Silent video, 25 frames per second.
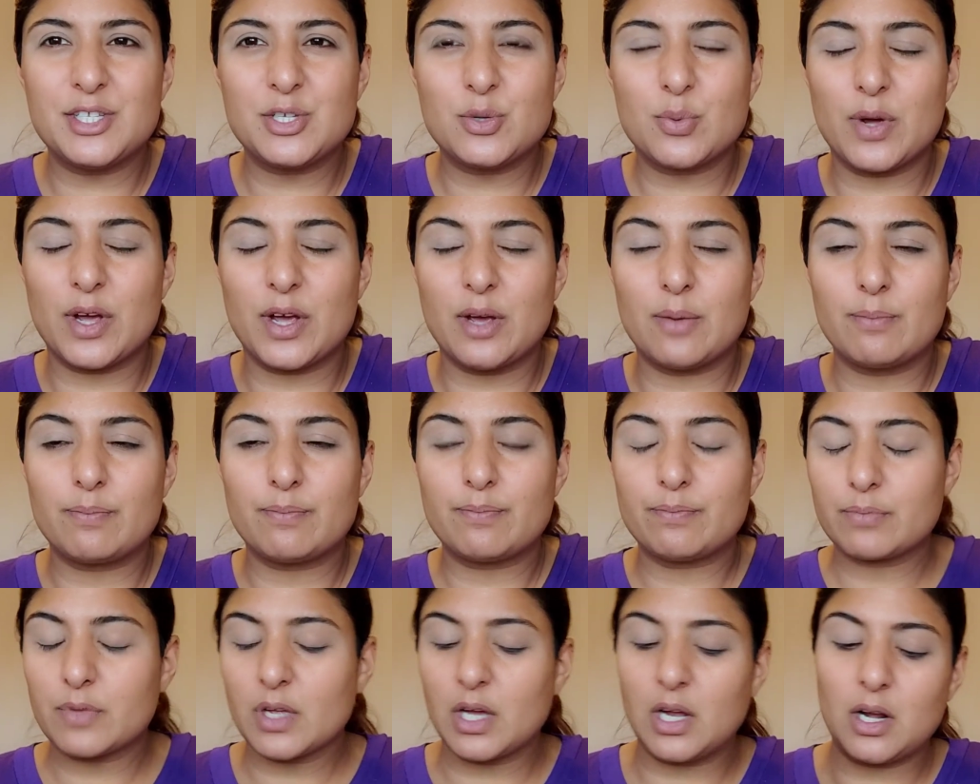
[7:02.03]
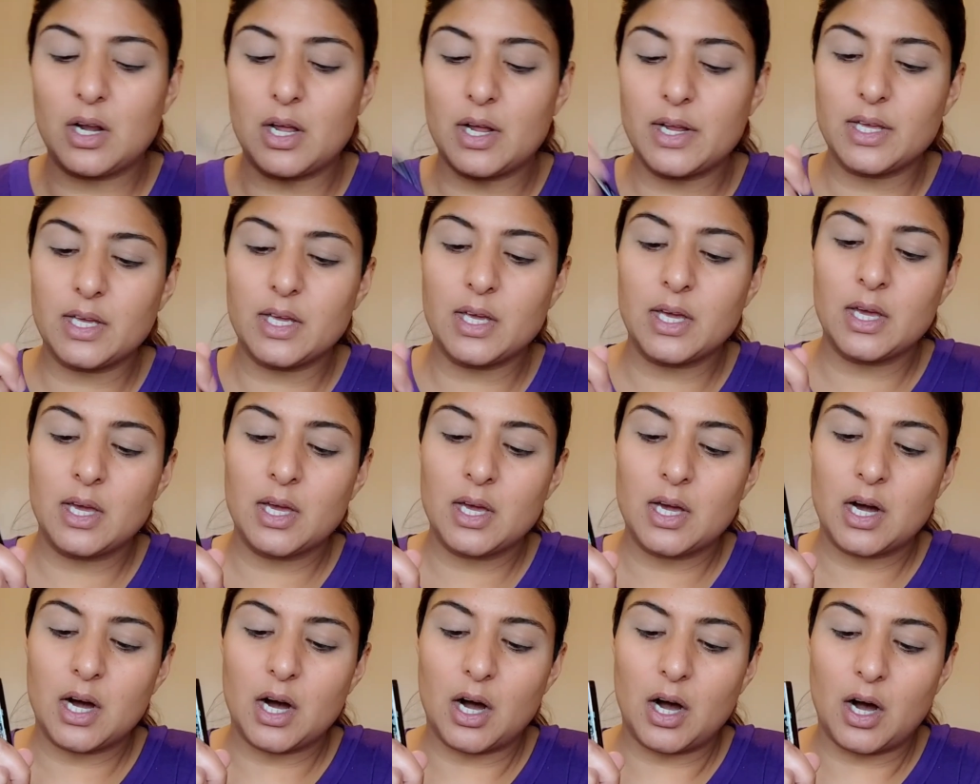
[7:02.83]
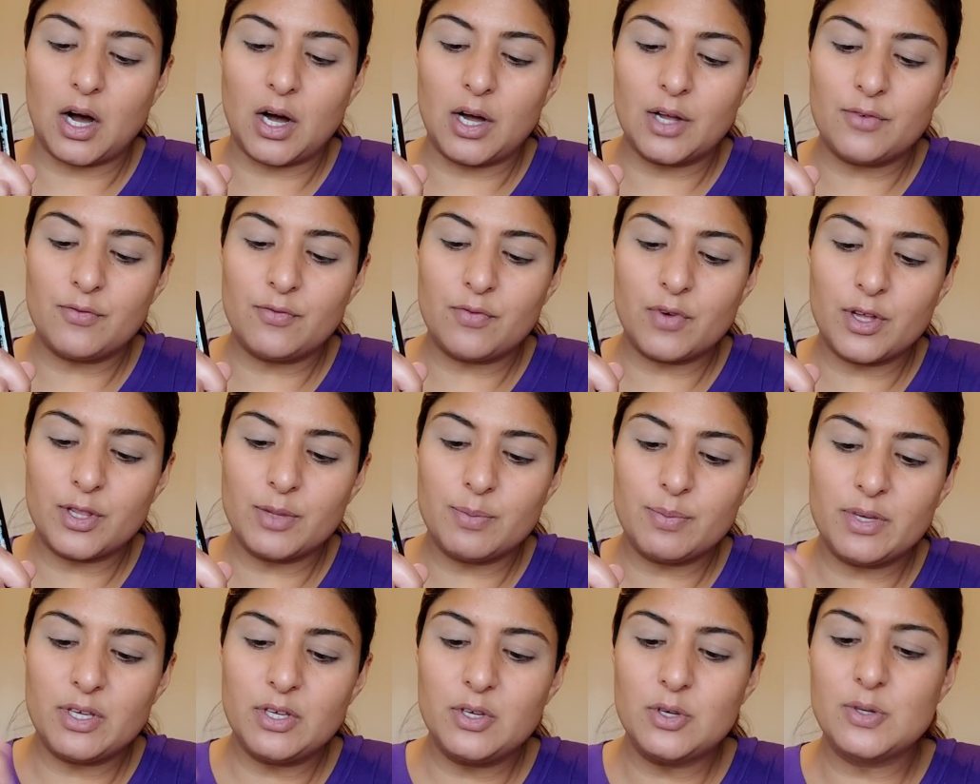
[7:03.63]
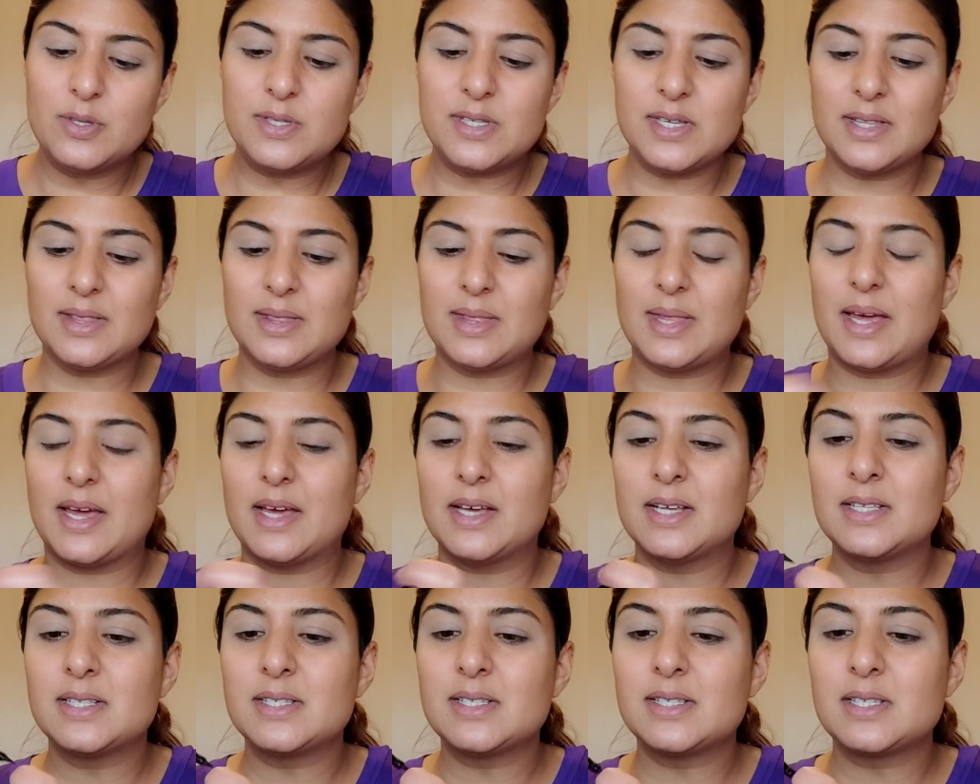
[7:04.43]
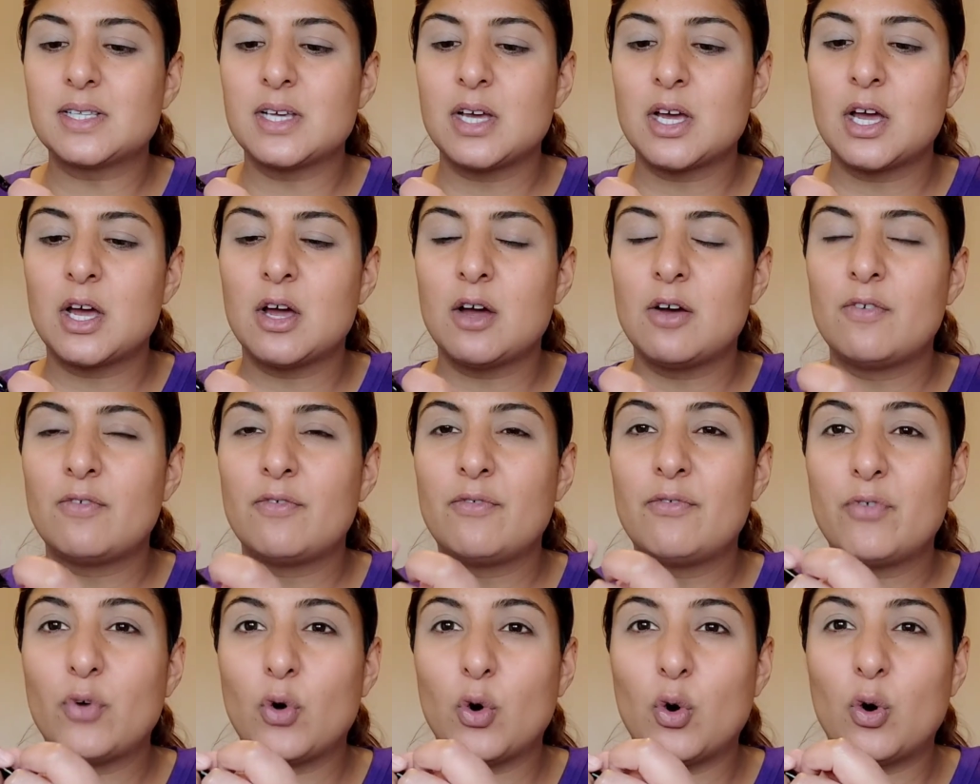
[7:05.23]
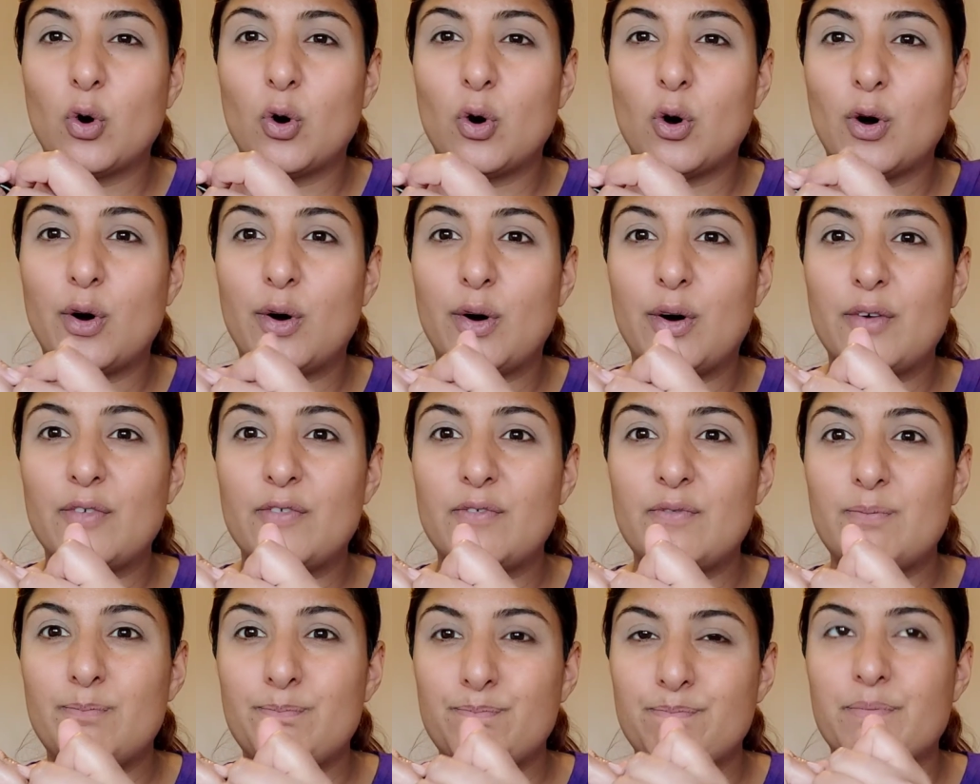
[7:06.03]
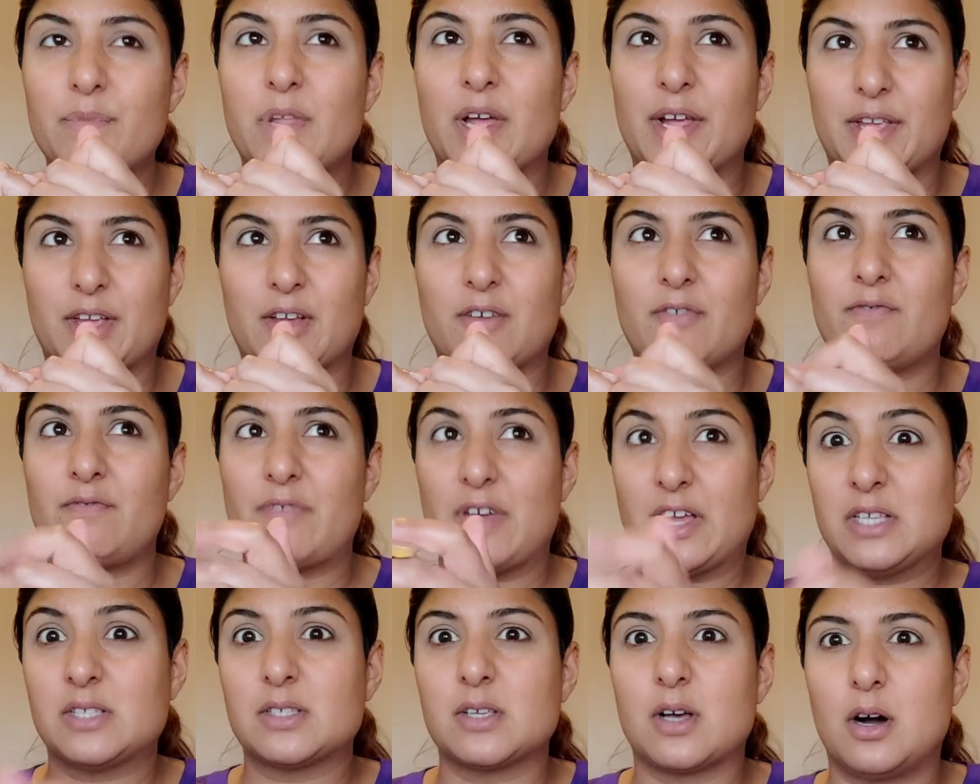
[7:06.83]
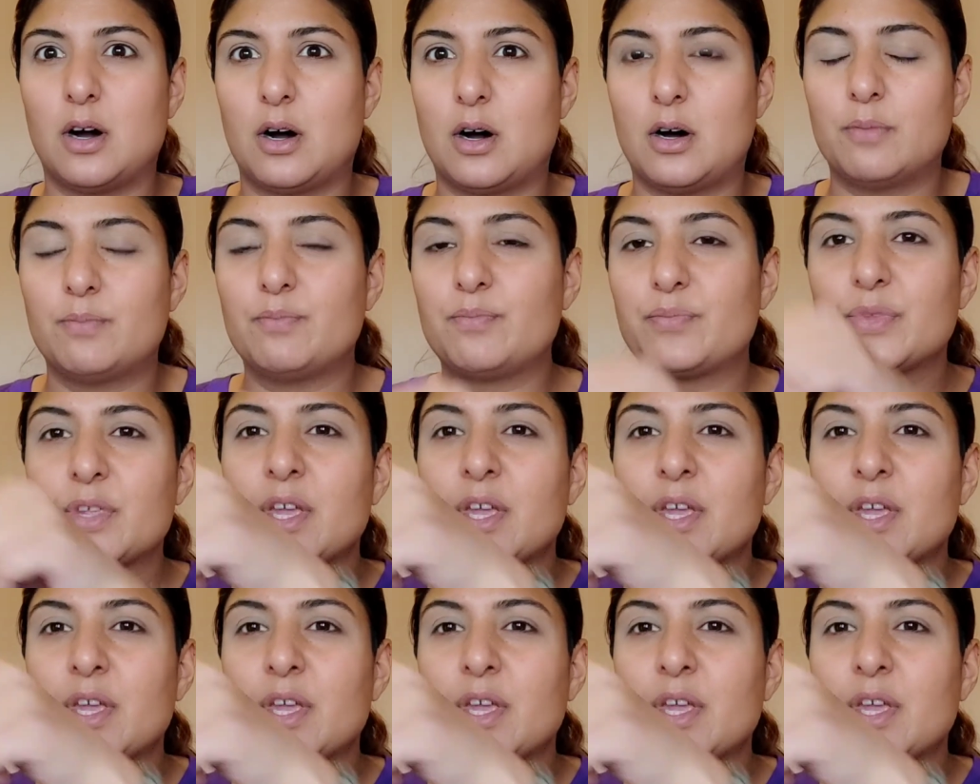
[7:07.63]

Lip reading: to it. Like, I'd rather be using this for like face art,